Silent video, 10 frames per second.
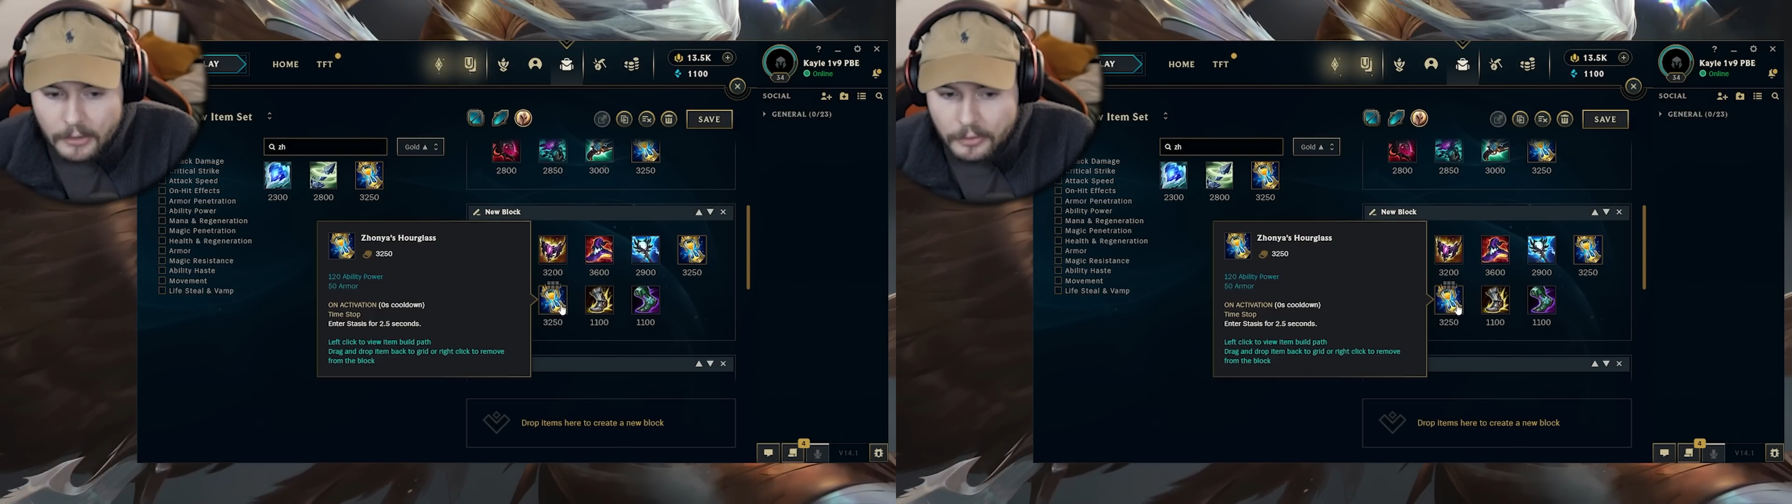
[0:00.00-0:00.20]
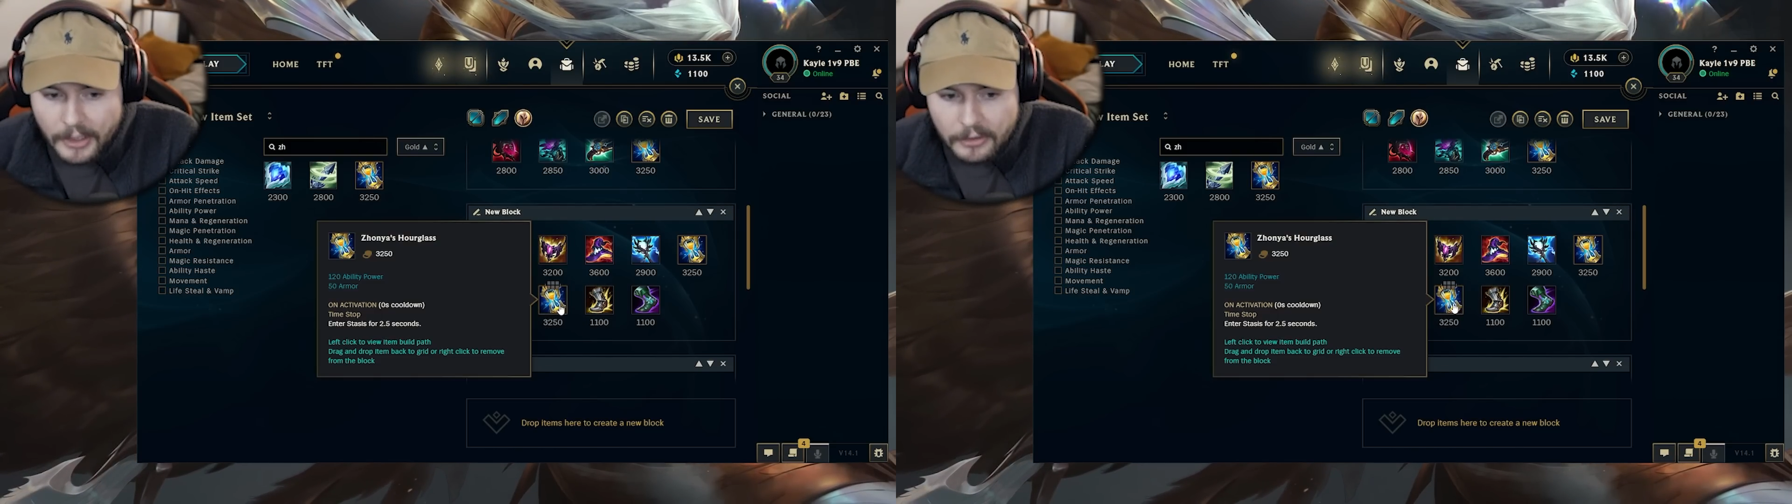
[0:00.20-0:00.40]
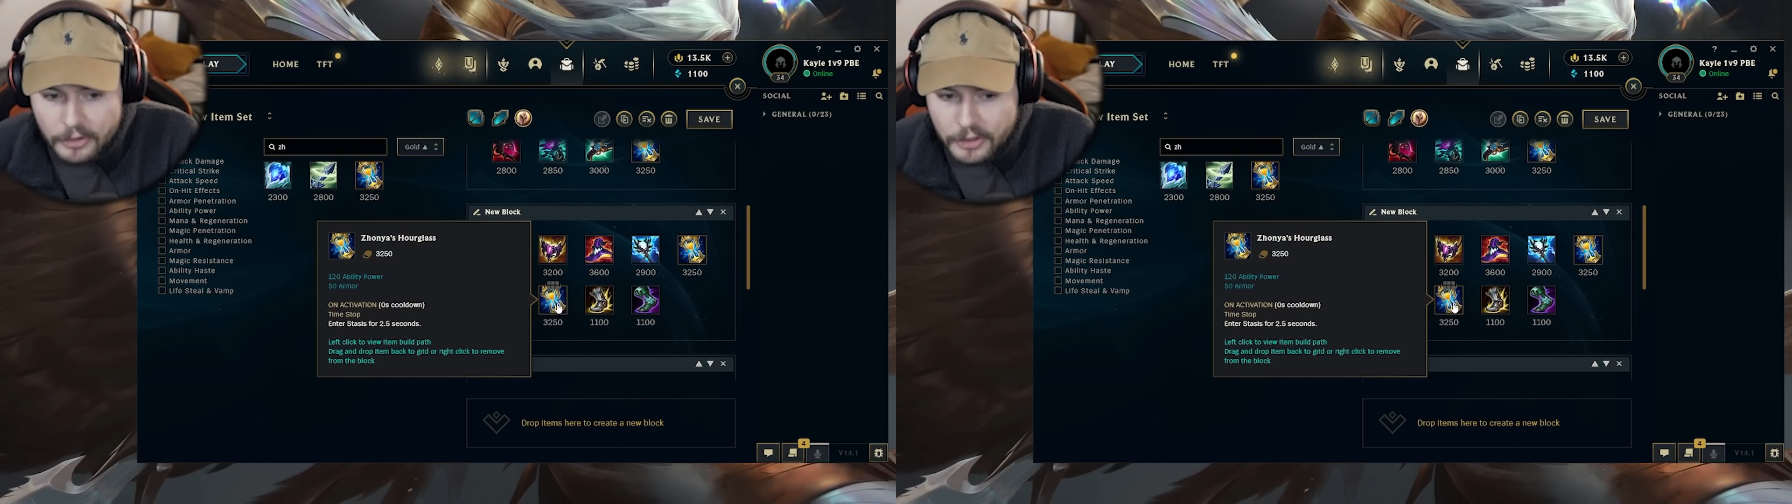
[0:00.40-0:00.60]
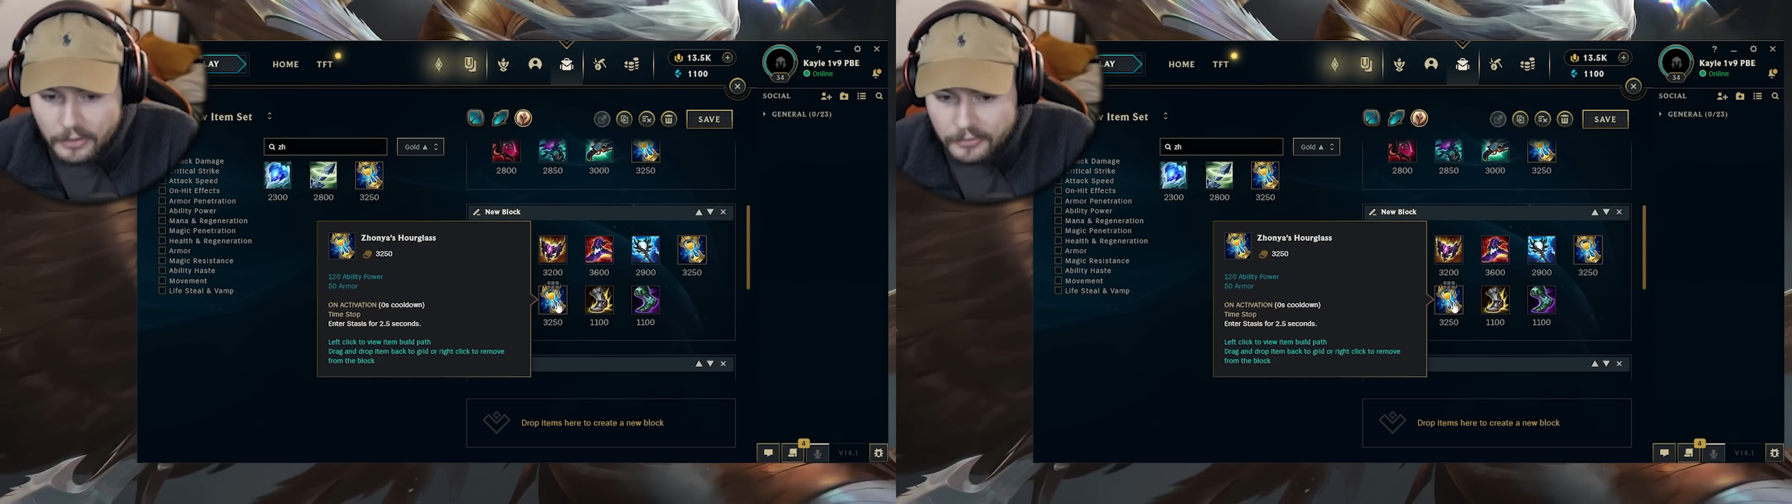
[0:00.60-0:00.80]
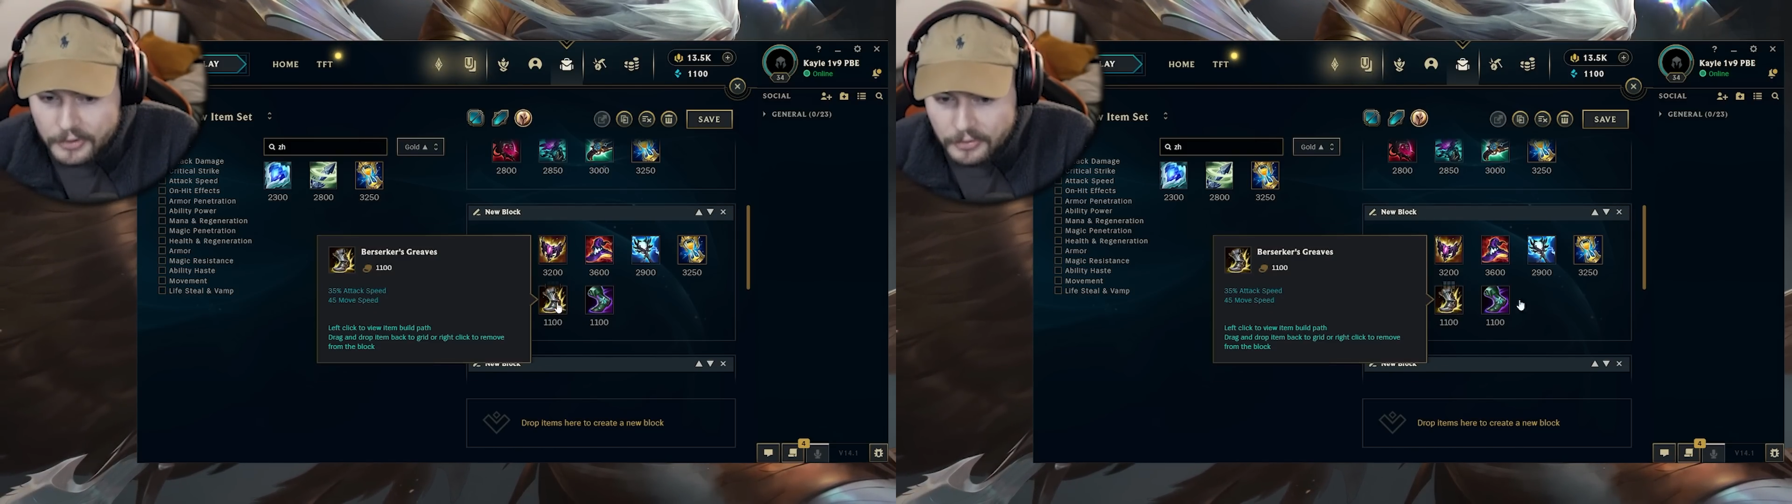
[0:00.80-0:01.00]
You can just
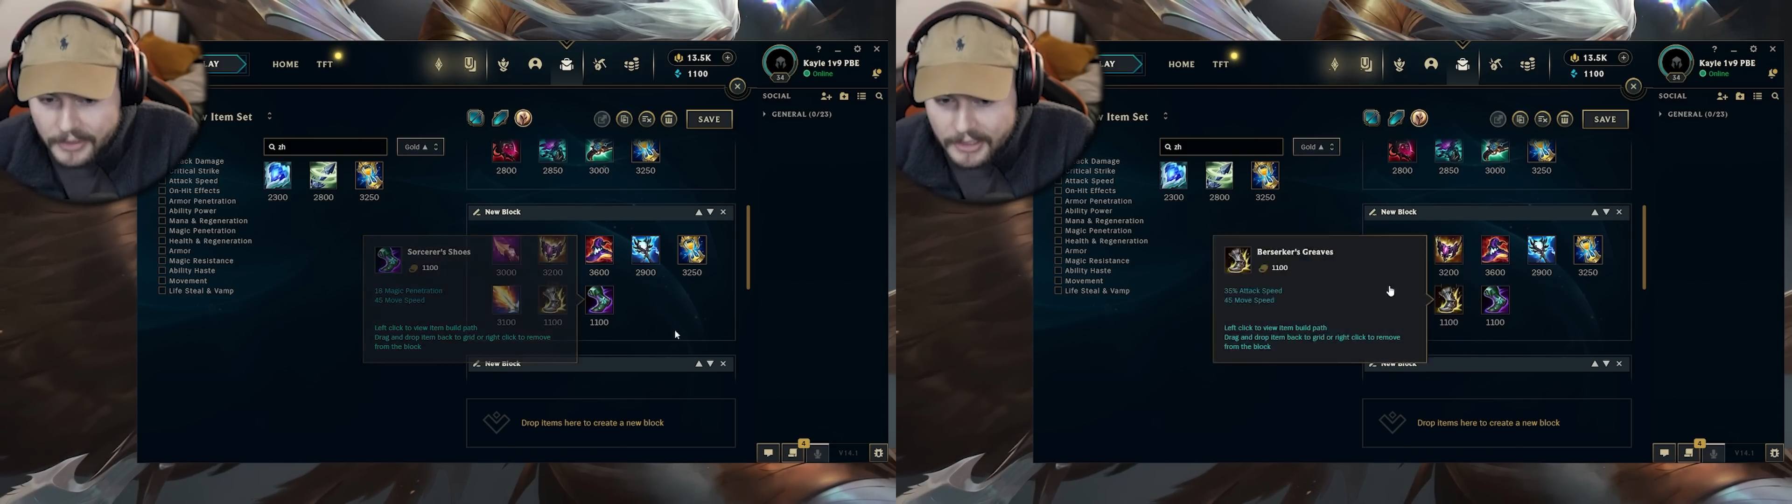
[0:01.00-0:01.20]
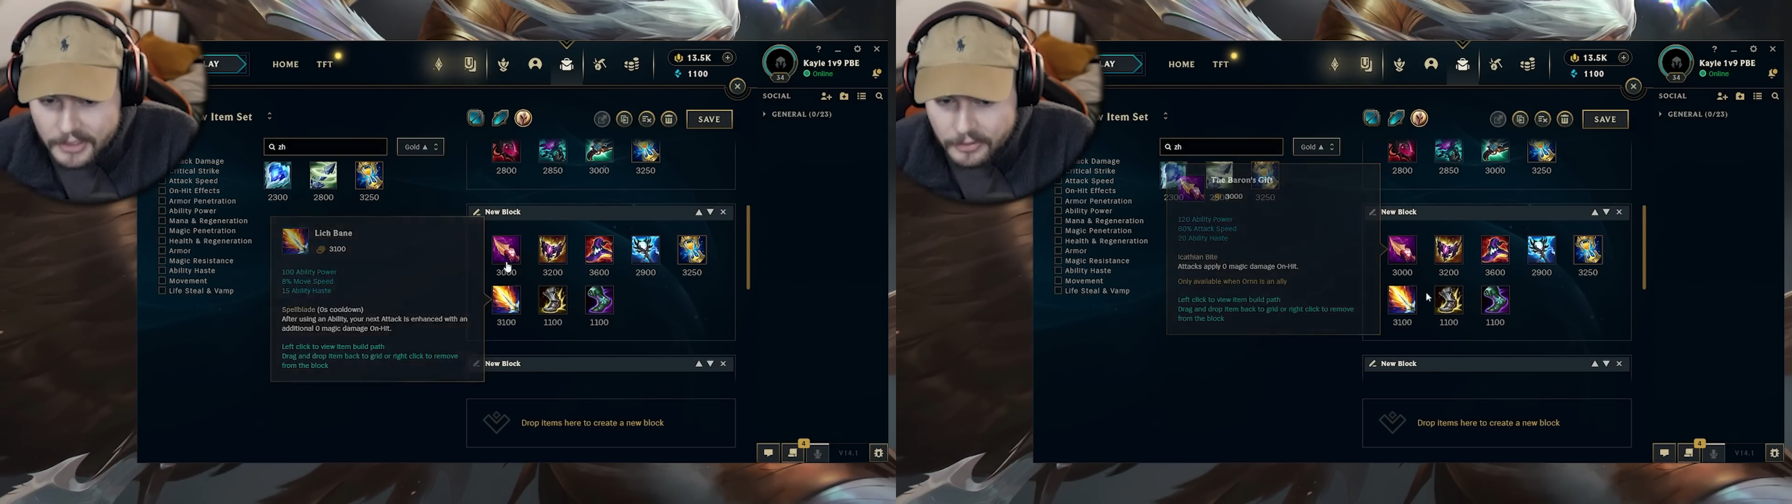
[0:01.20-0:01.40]
go for Zhonyas,